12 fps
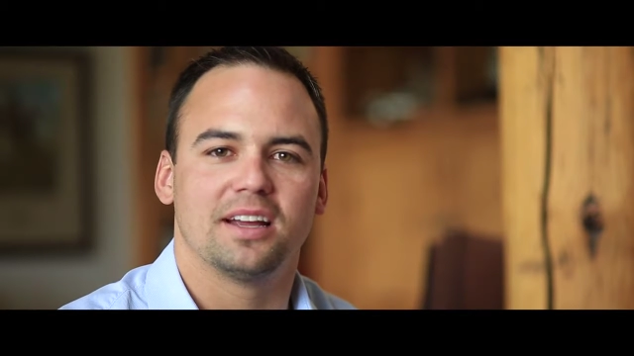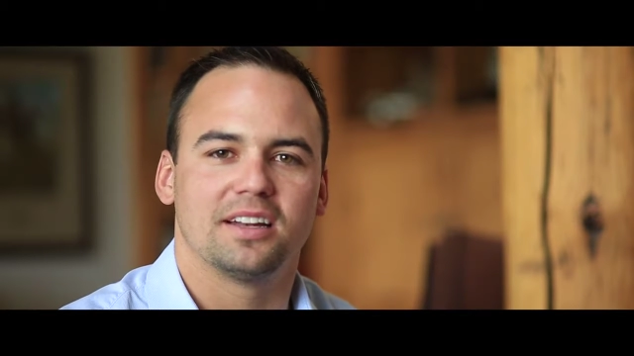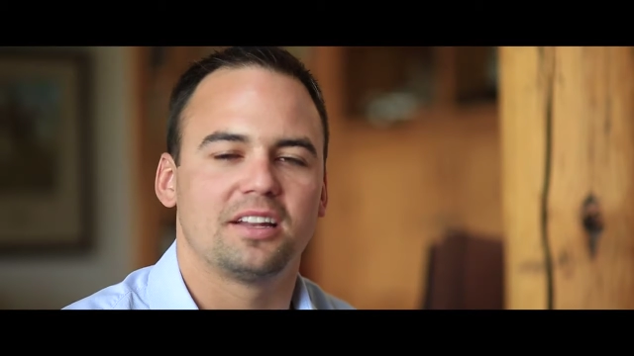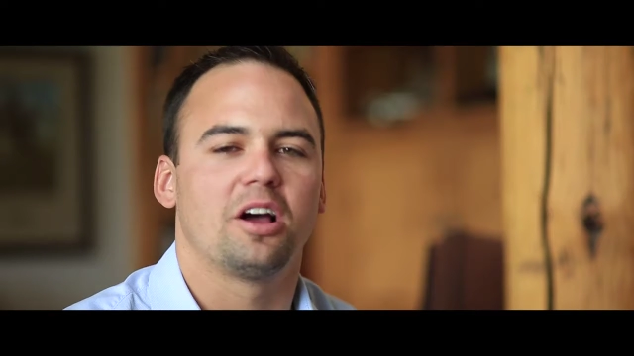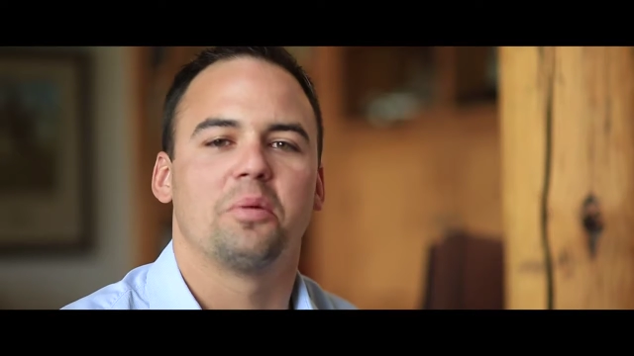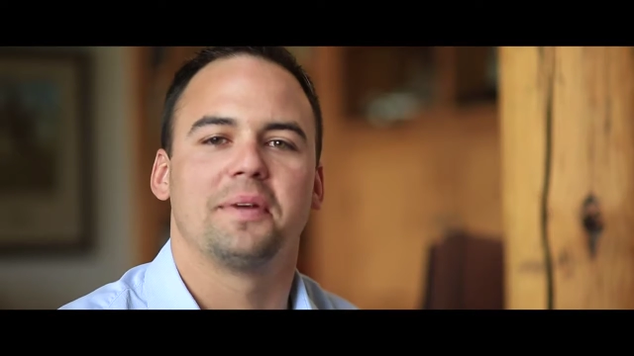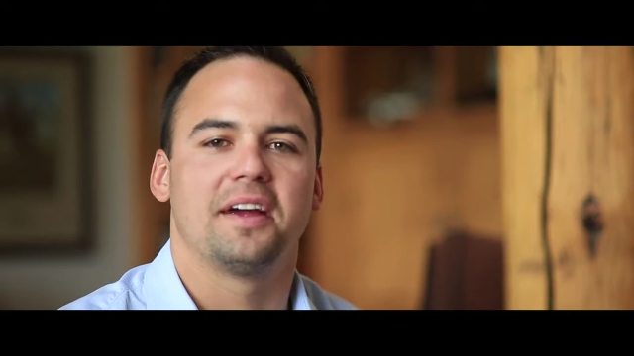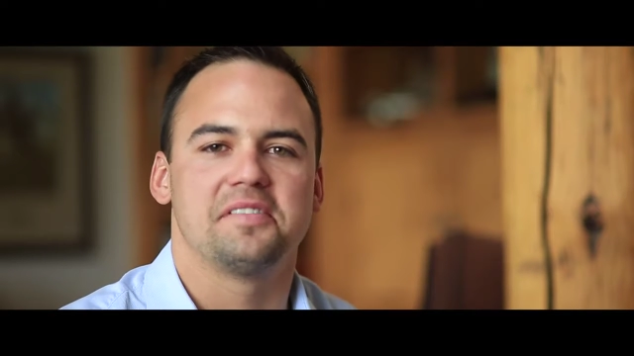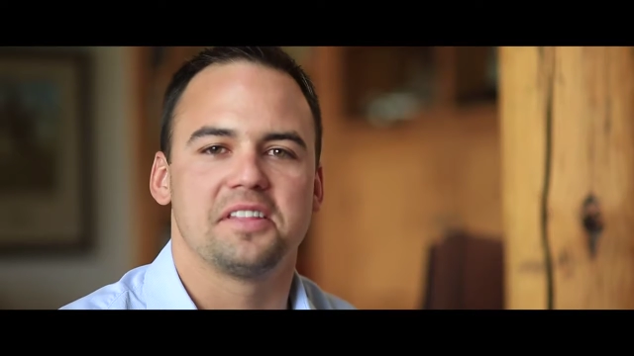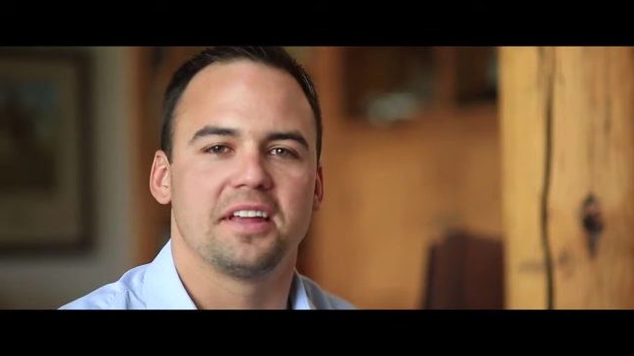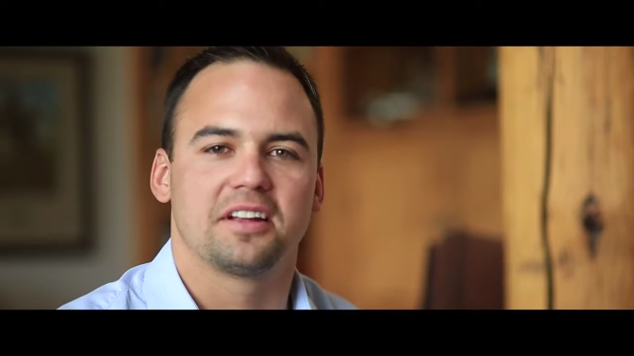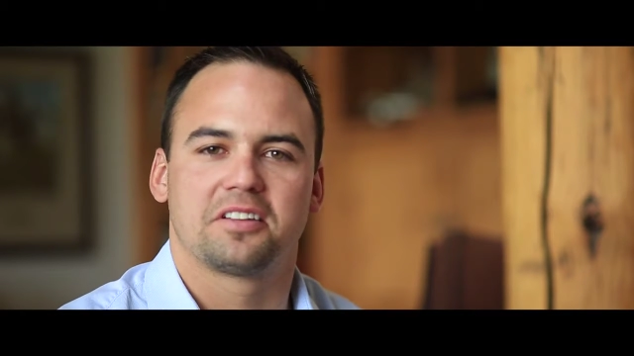and tell me
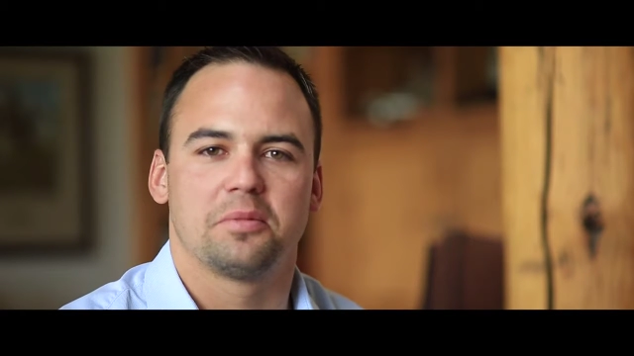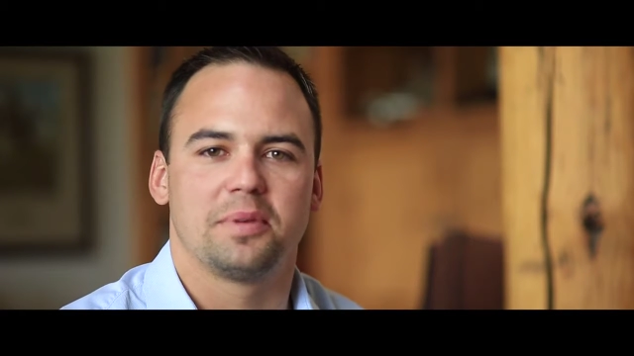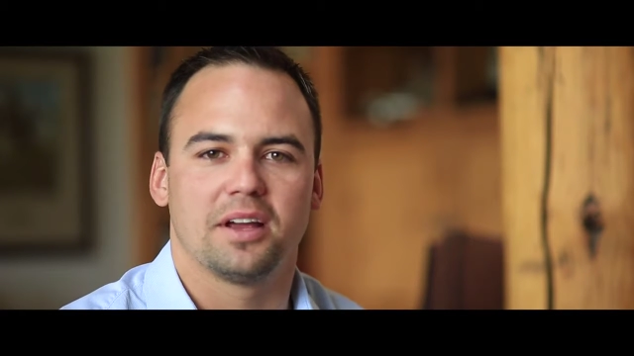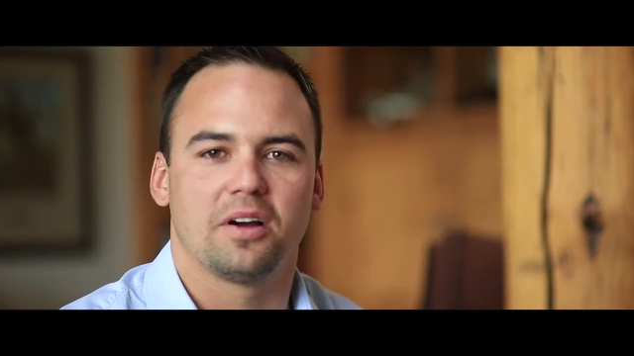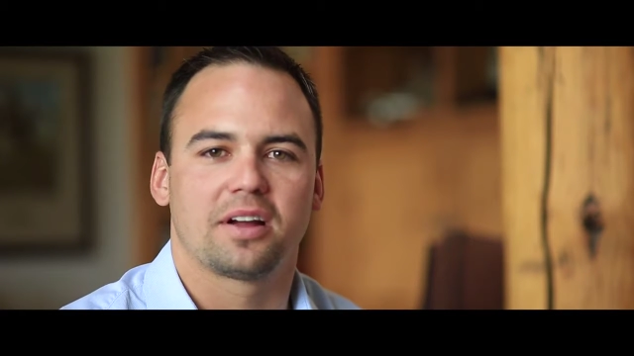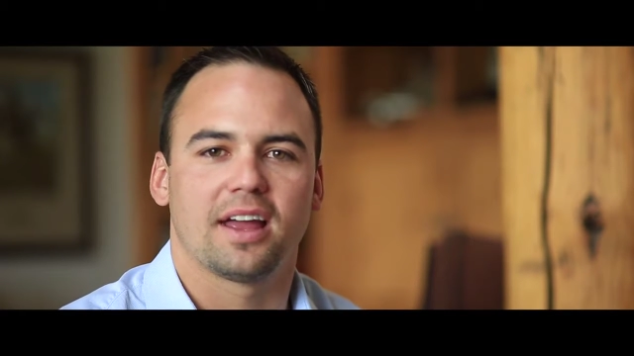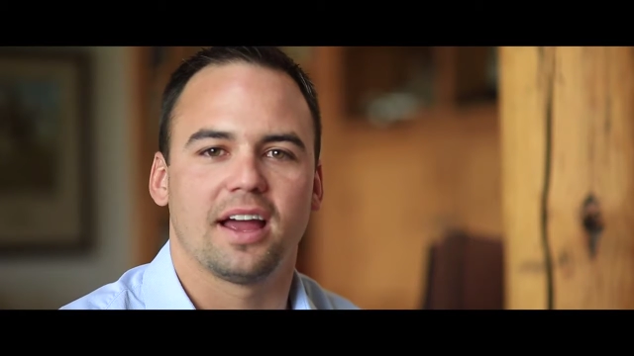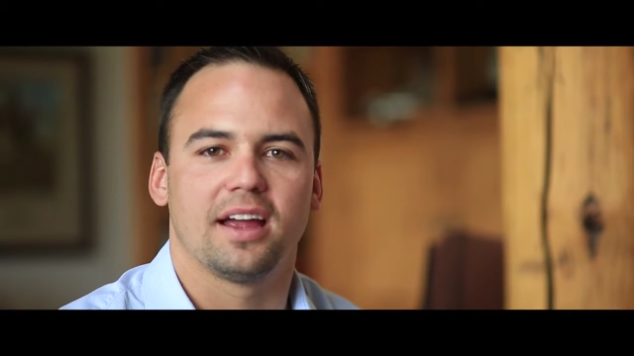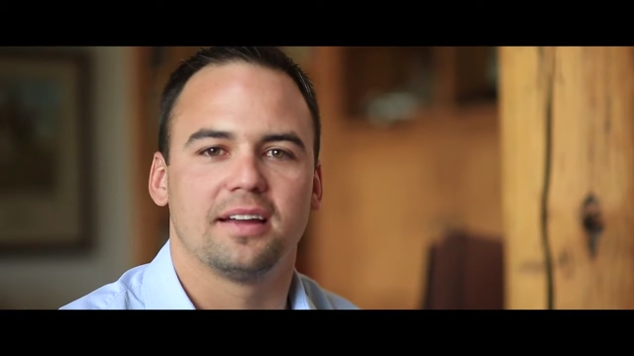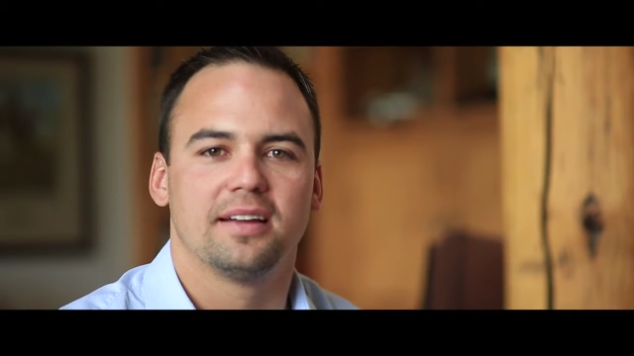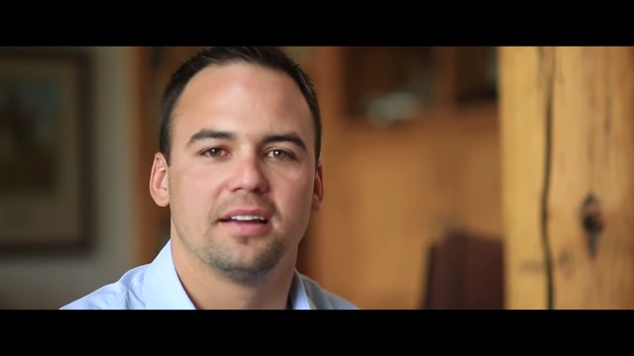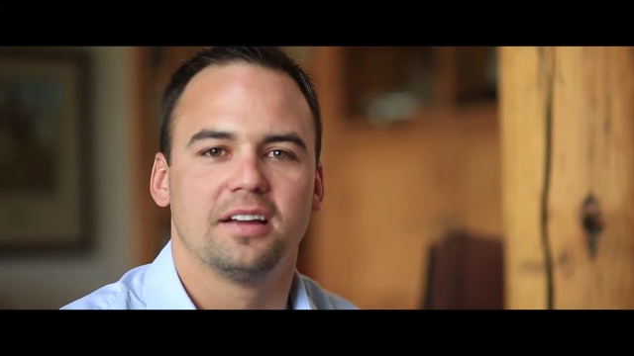everything's to be okay.